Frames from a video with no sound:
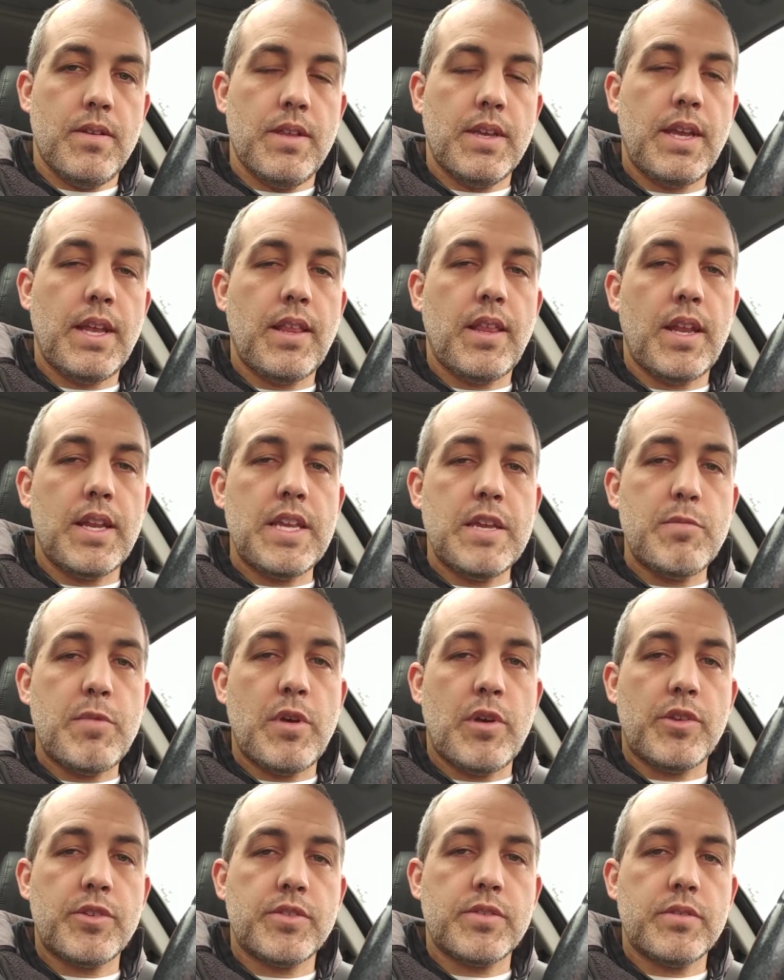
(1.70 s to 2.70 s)
I get a lot of
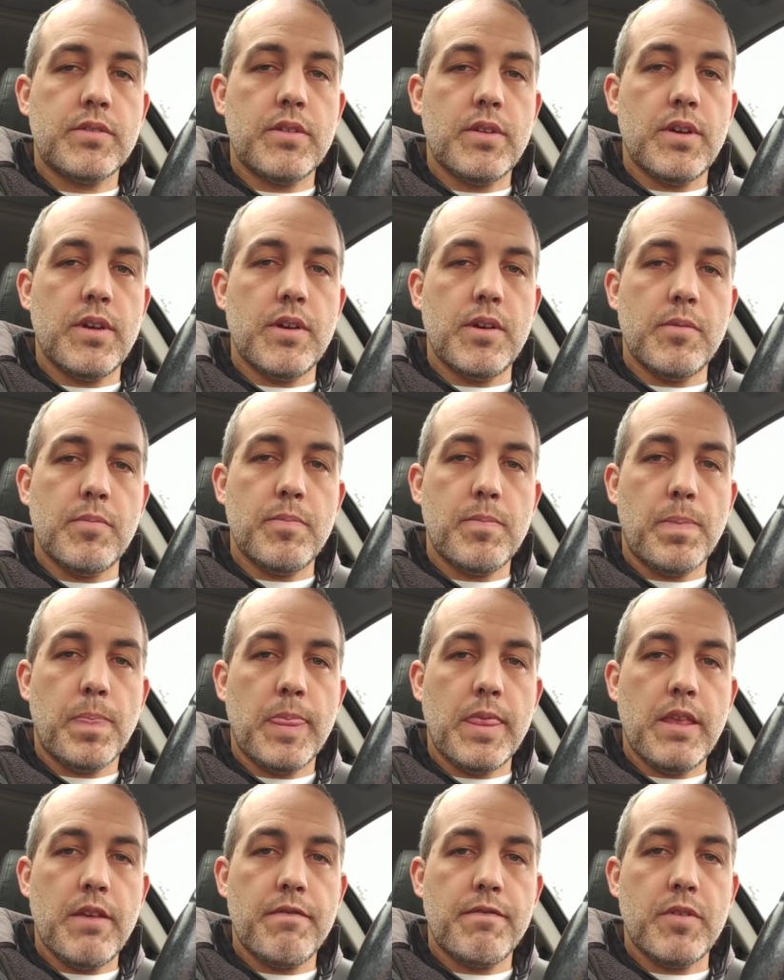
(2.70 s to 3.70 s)
emails
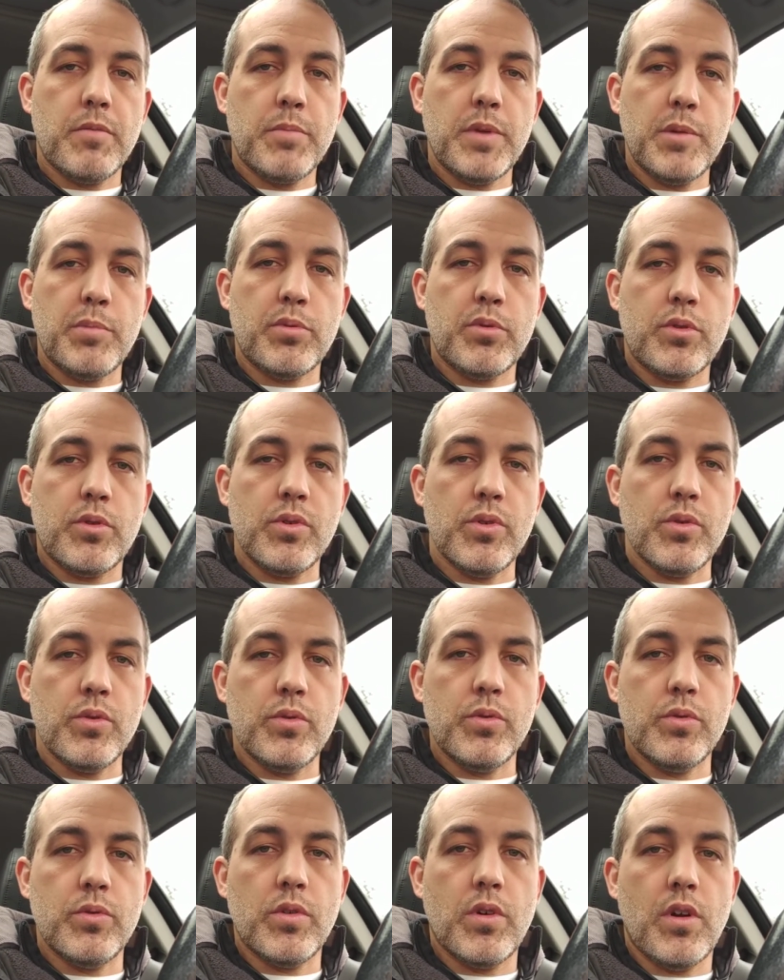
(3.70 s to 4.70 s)
from people
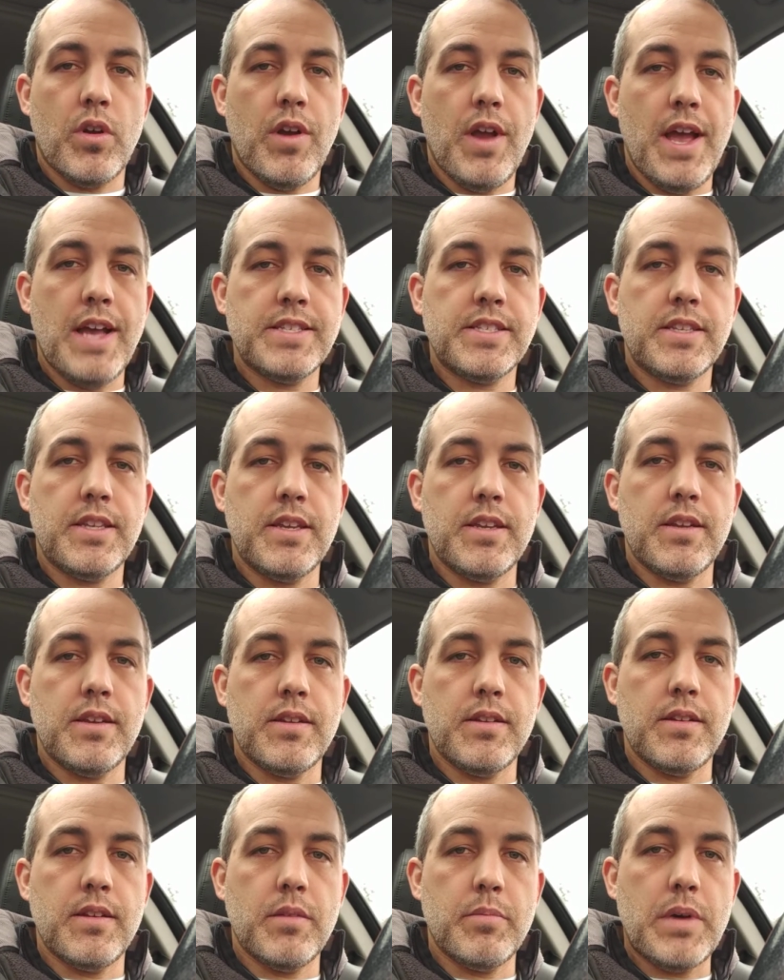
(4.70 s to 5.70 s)
who are
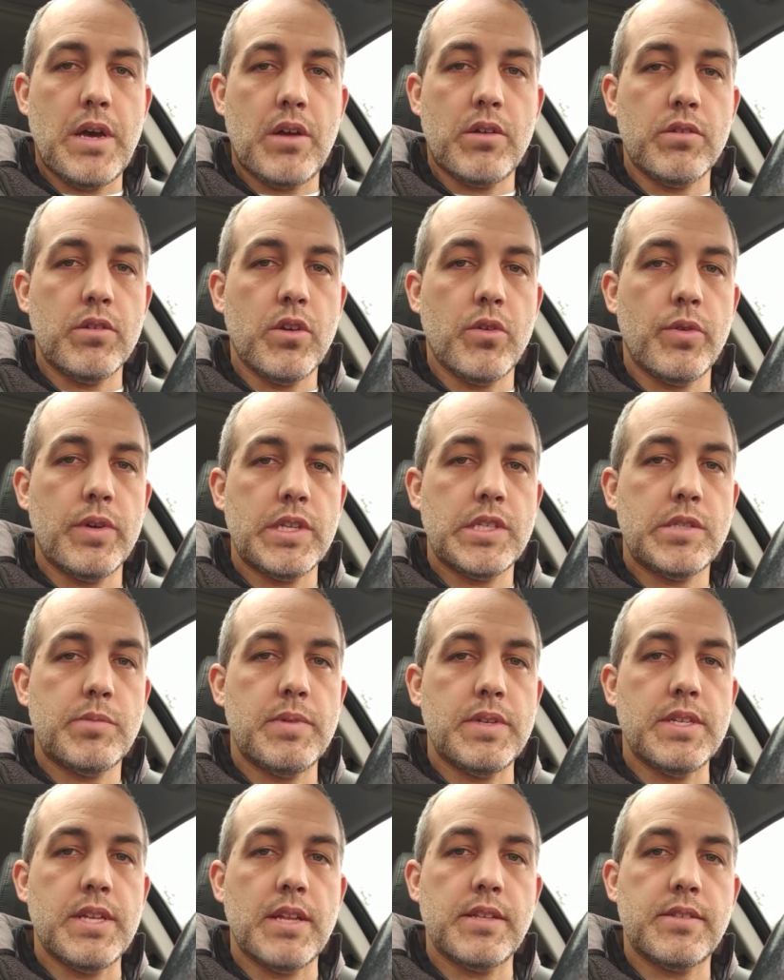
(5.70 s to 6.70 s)
asking about going
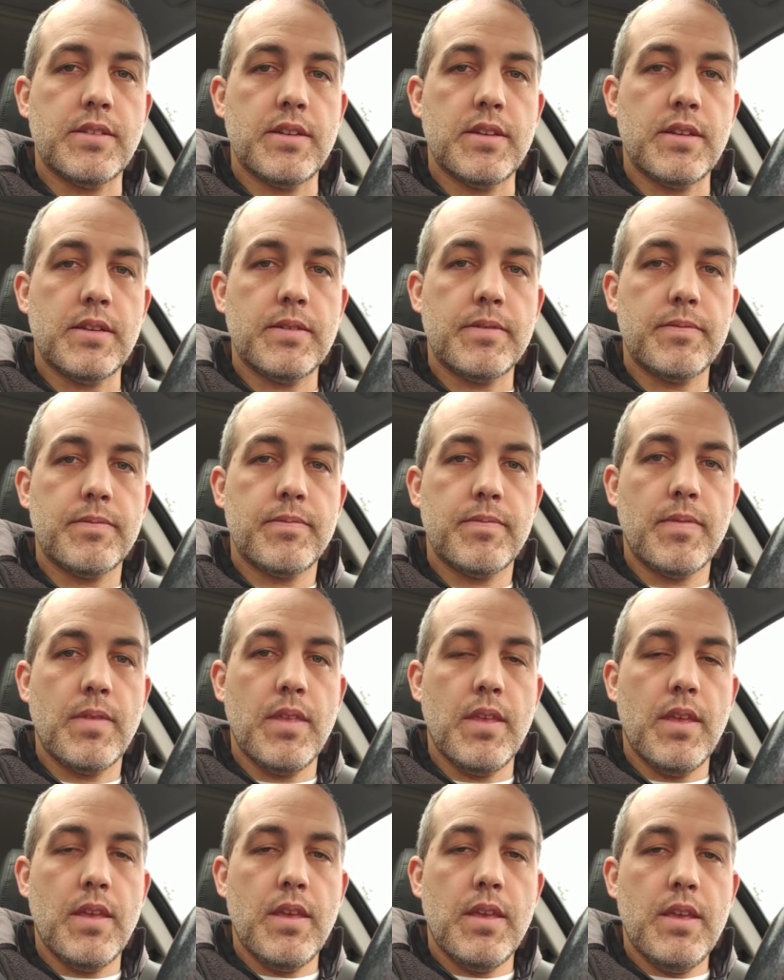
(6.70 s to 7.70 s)
speed density.
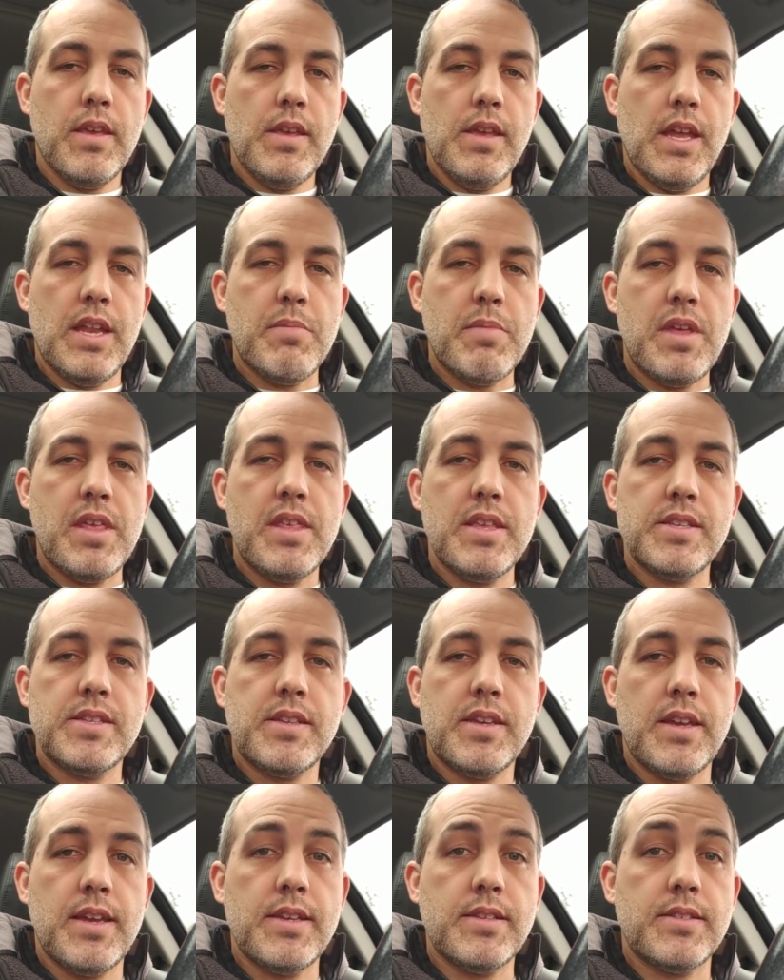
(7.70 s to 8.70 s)
And in many of these
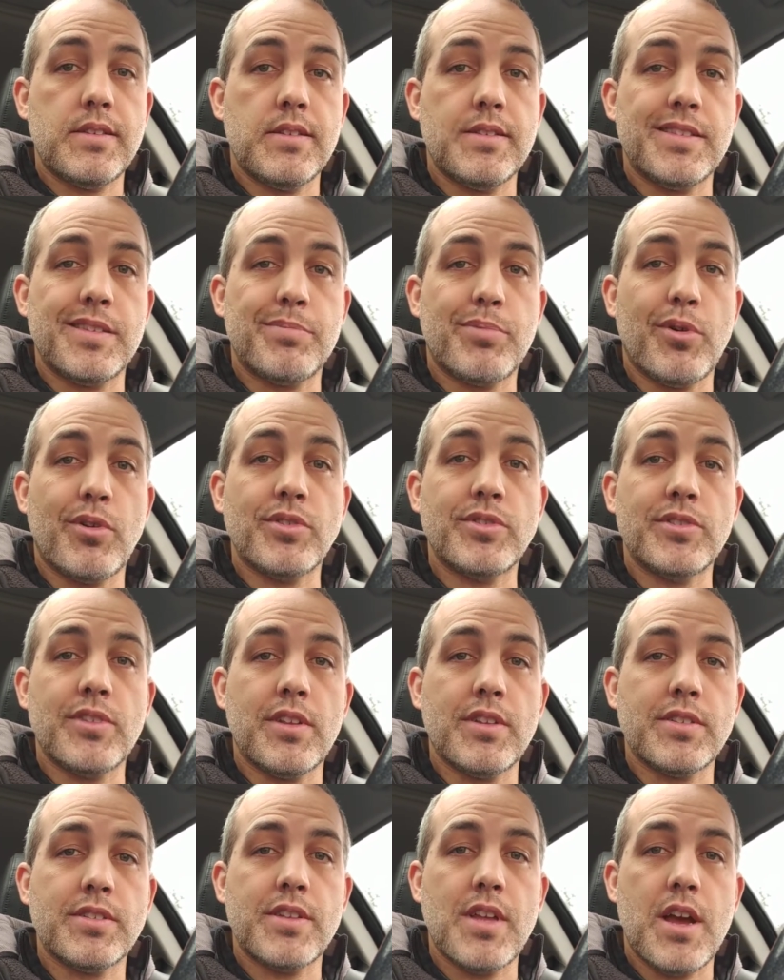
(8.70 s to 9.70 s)
cases, the person's
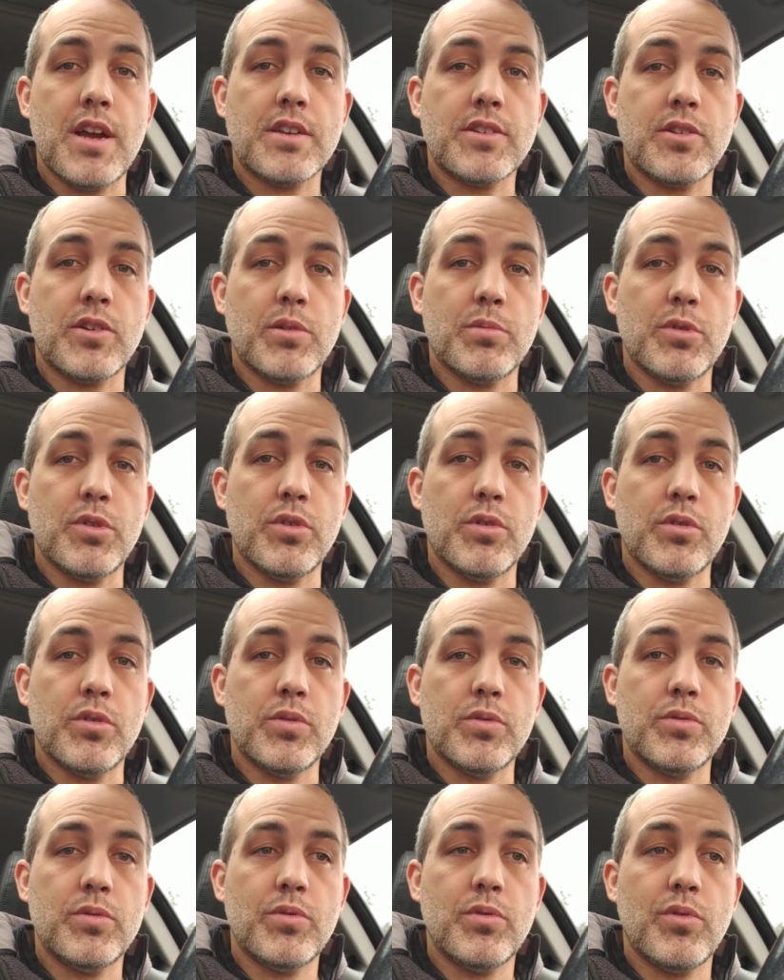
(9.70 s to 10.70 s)
on a stock
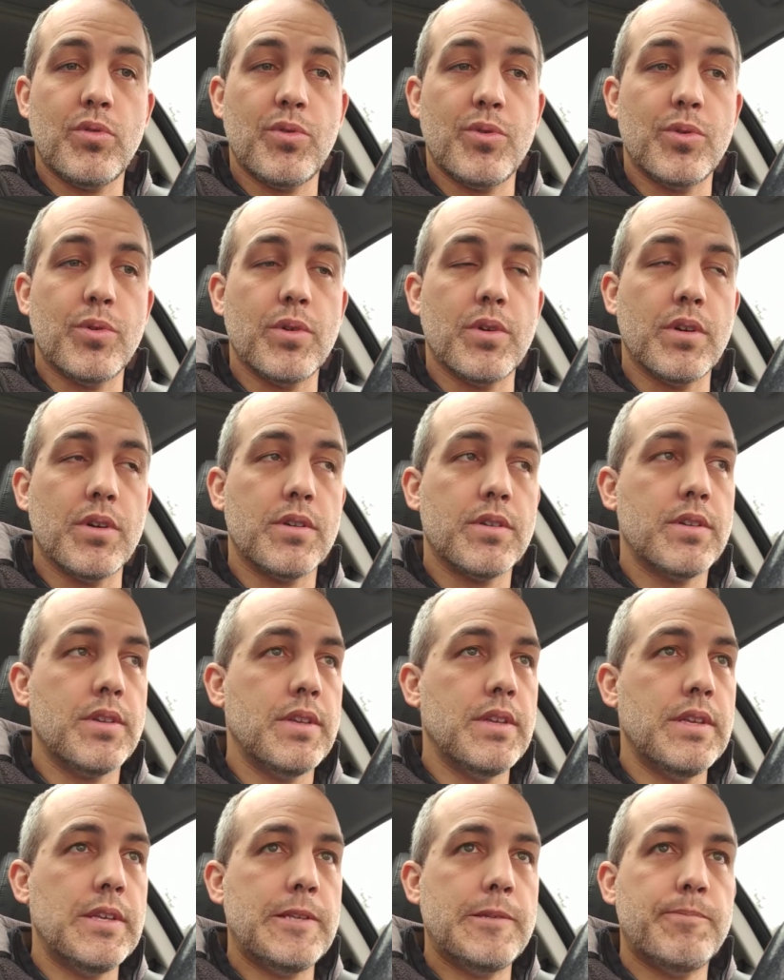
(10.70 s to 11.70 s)
turbo or
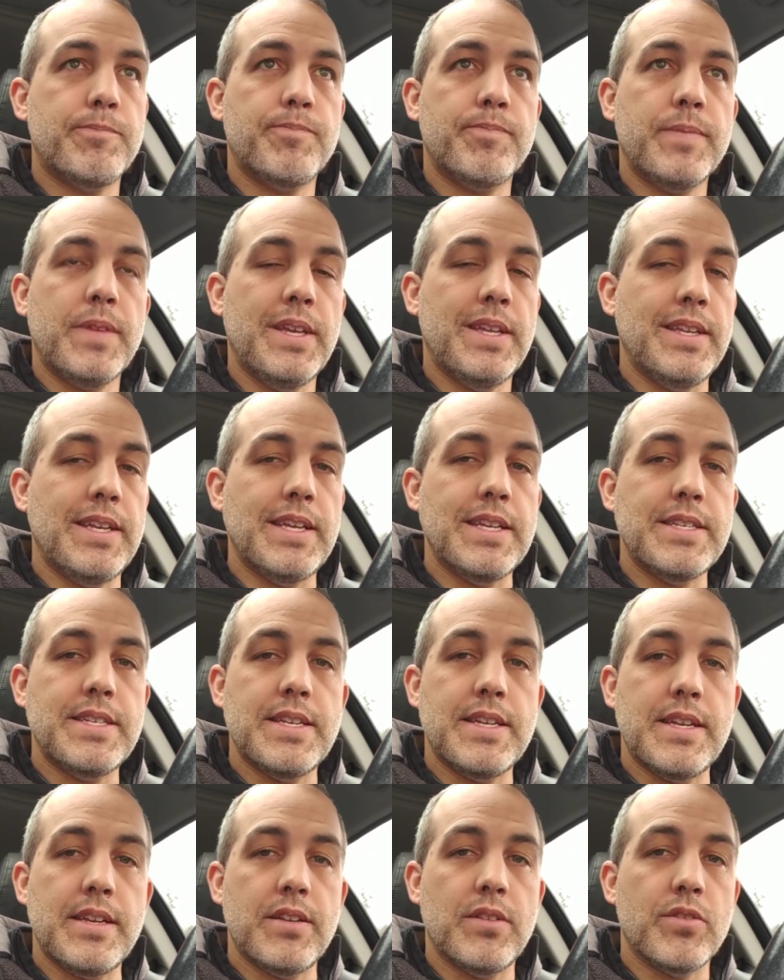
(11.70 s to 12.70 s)
an
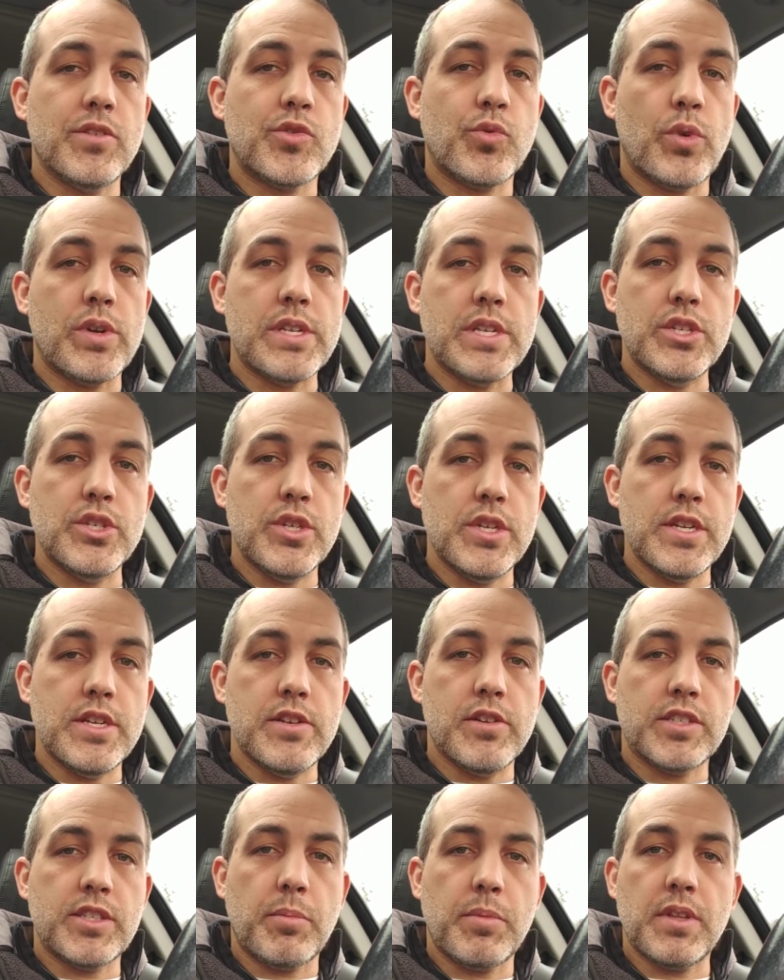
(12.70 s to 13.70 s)
18 or 20G
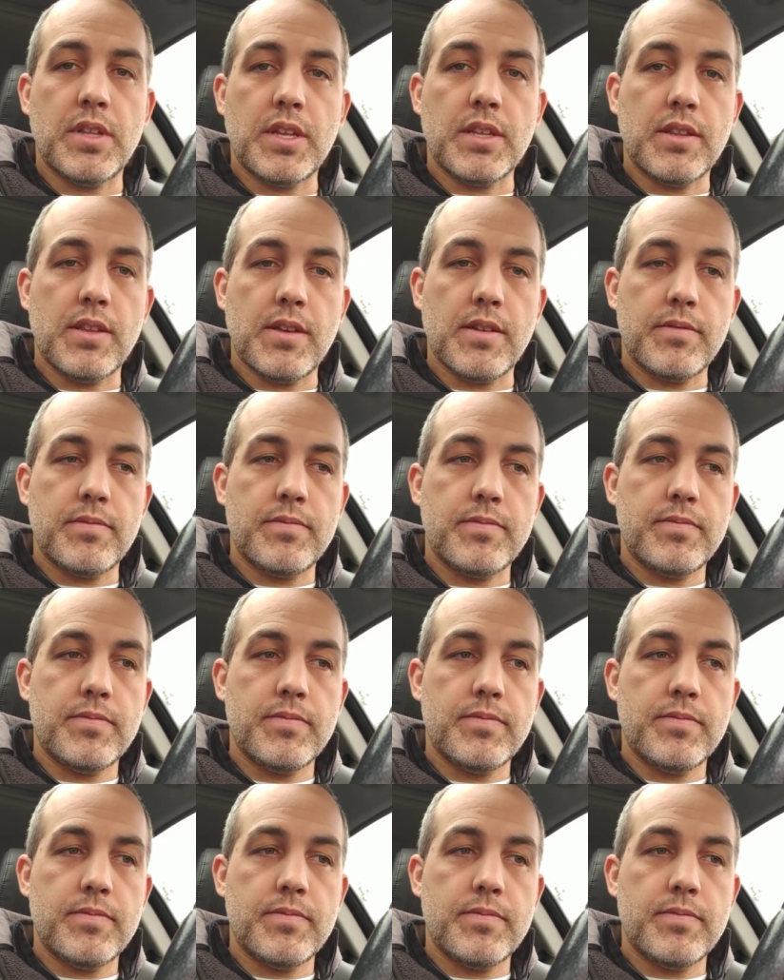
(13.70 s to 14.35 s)
or something like that.